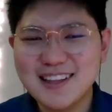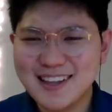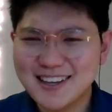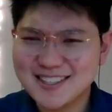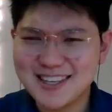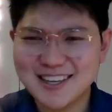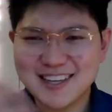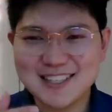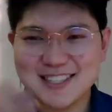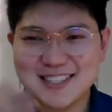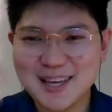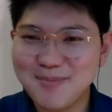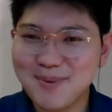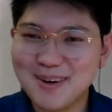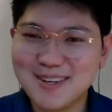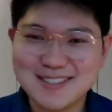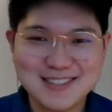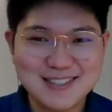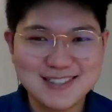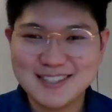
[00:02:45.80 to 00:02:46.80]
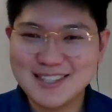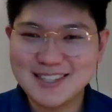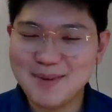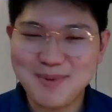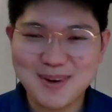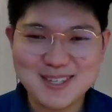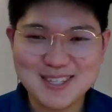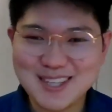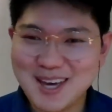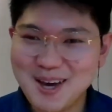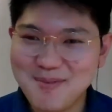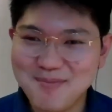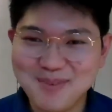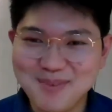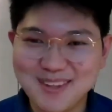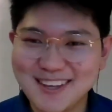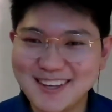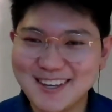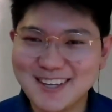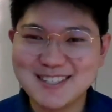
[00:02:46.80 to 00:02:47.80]
take it step by step,
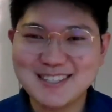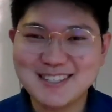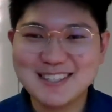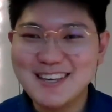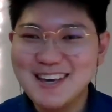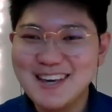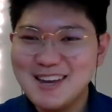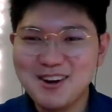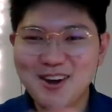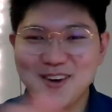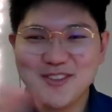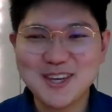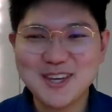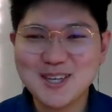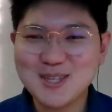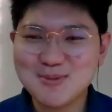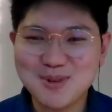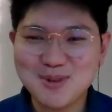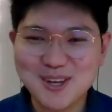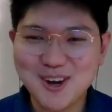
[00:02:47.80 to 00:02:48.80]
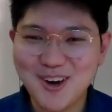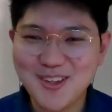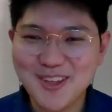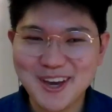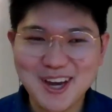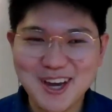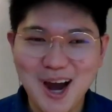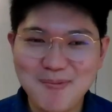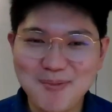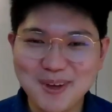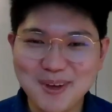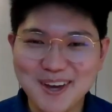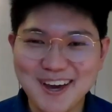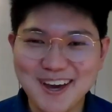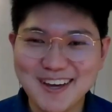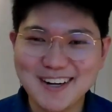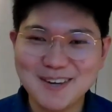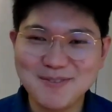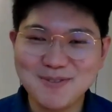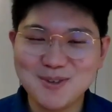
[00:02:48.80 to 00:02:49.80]
and nothing is really all that
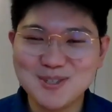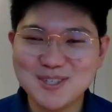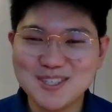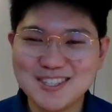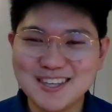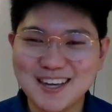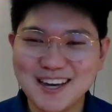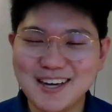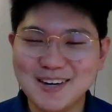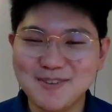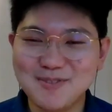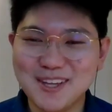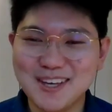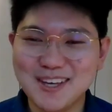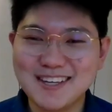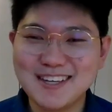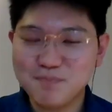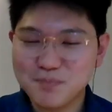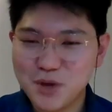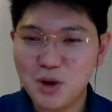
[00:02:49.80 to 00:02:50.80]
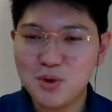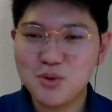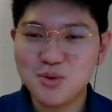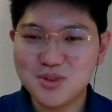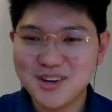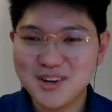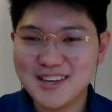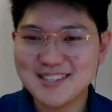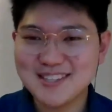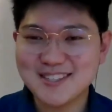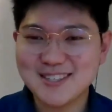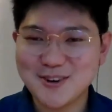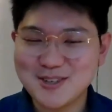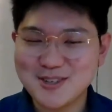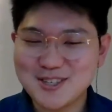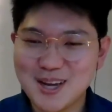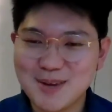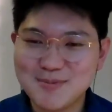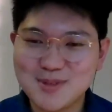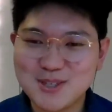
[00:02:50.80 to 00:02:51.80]
complicated if you just kind of go through the necessary
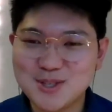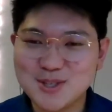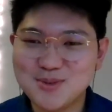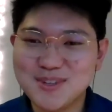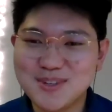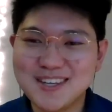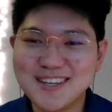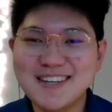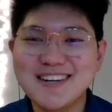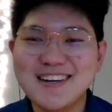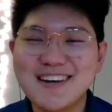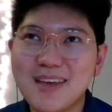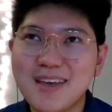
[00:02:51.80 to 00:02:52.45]
steps that you need.